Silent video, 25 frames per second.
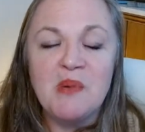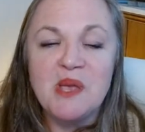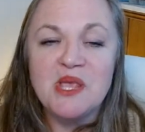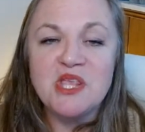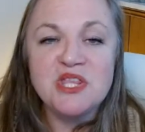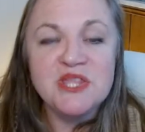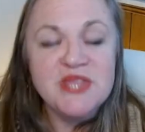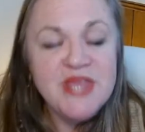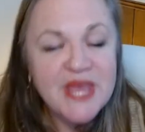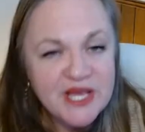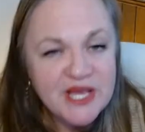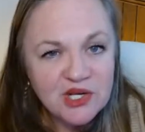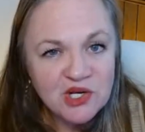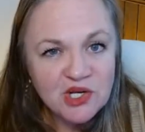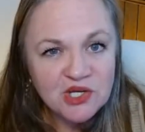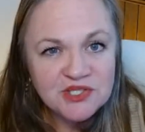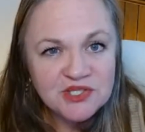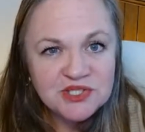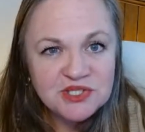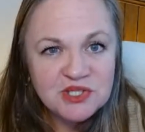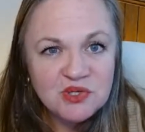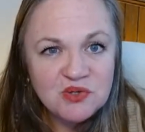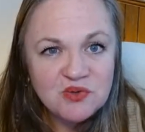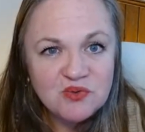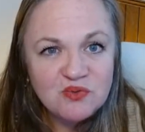They can
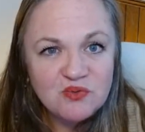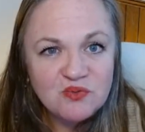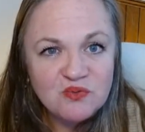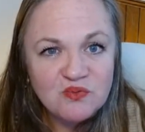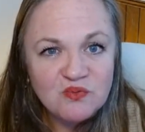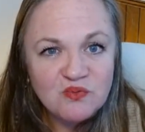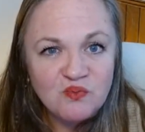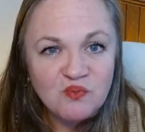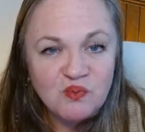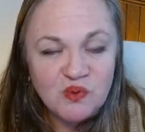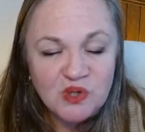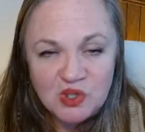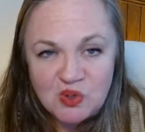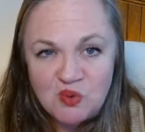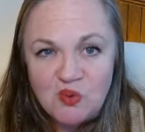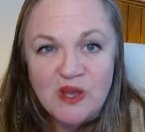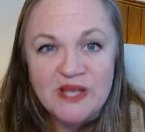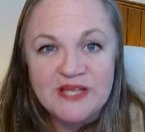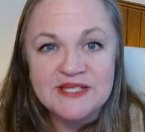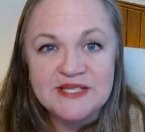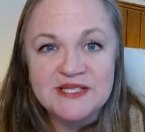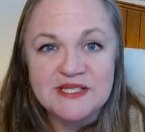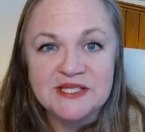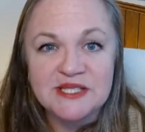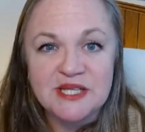also
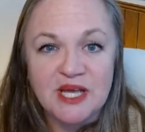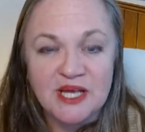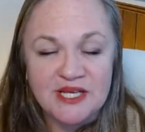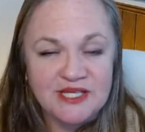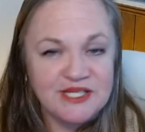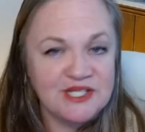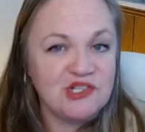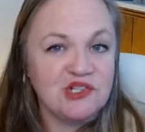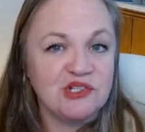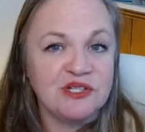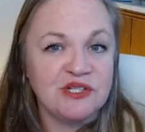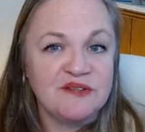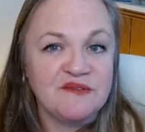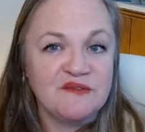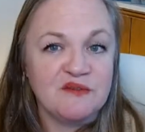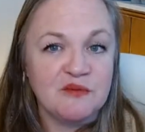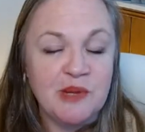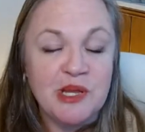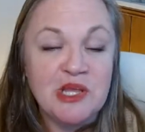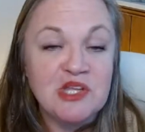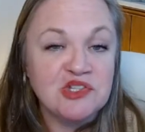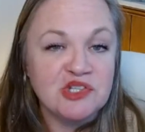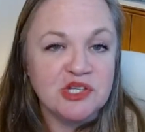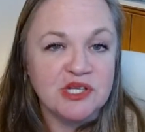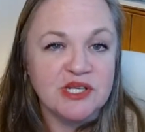request additional
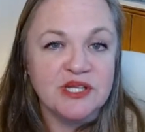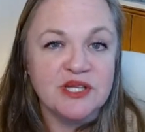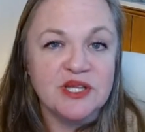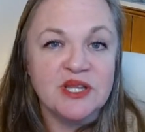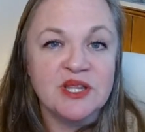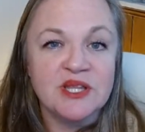information.